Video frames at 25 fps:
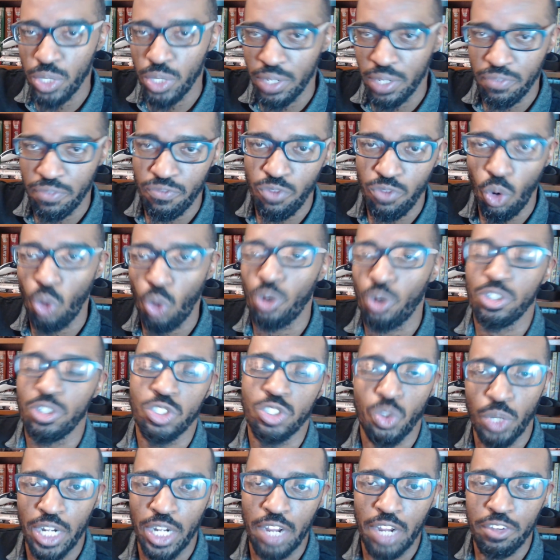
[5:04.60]
forest or
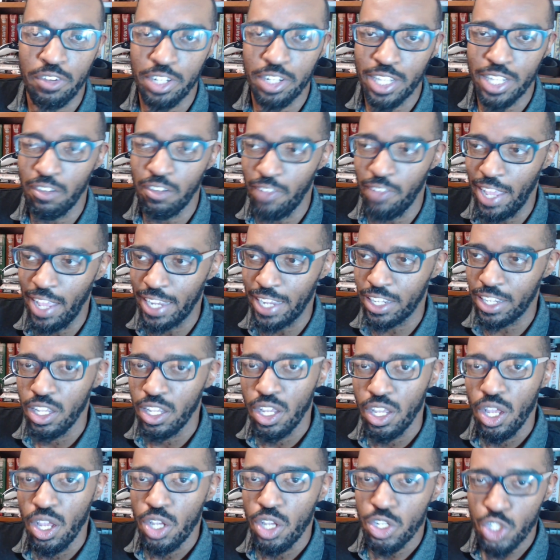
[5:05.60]
whatever to kind of like
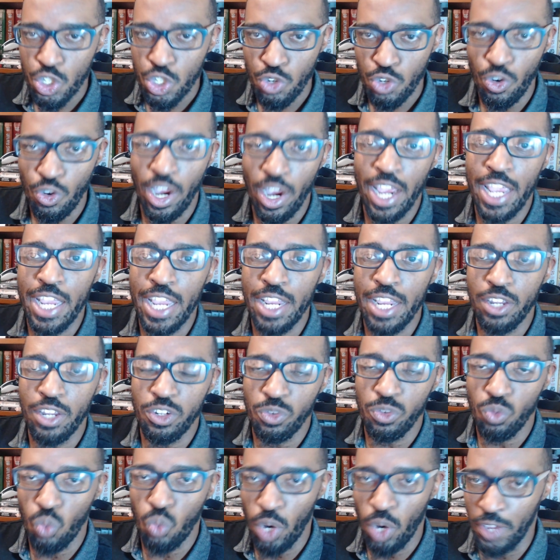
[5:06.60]

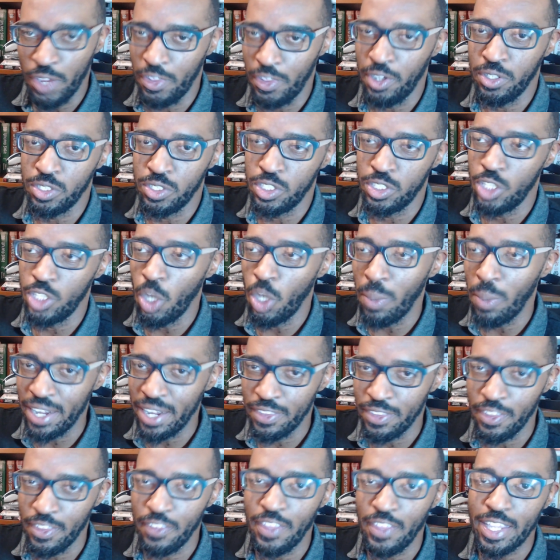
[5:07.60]
train where there's nobody
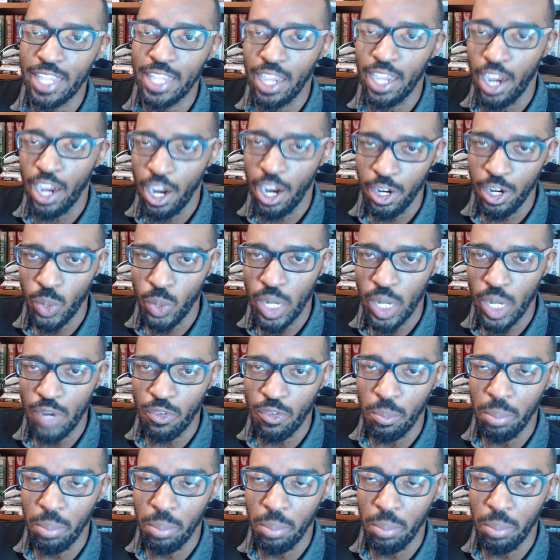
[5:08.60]
that they can hurt or whatever.